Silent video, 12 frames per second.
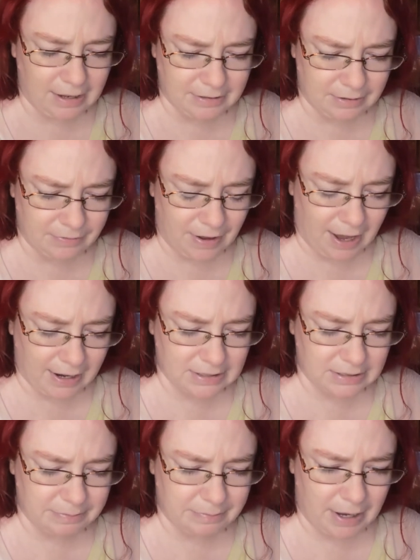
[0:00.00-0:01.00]
in
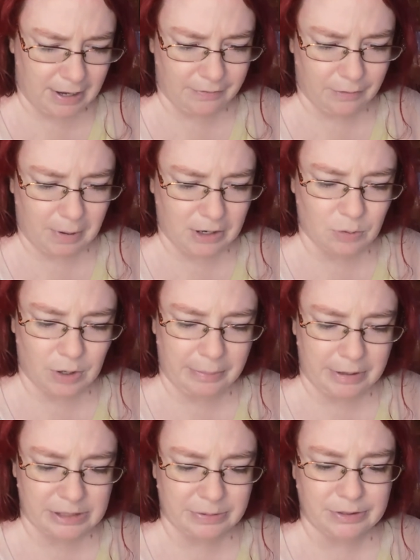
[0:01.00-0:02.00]
fact, for my
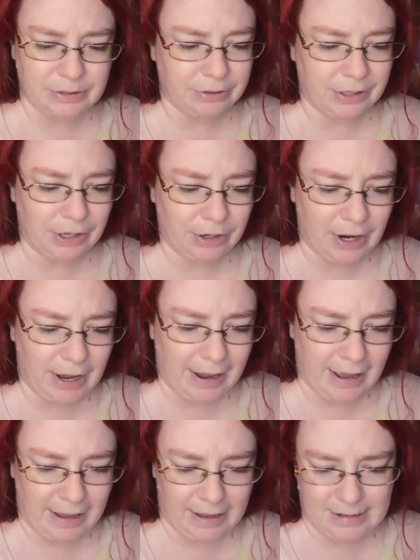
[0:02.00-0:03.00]
20-minute sprints earlier,
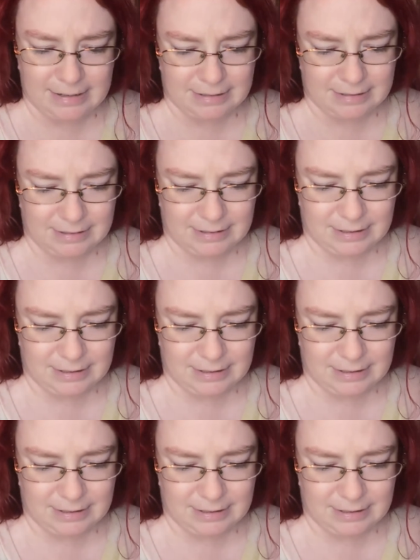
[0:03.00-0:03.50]
I had,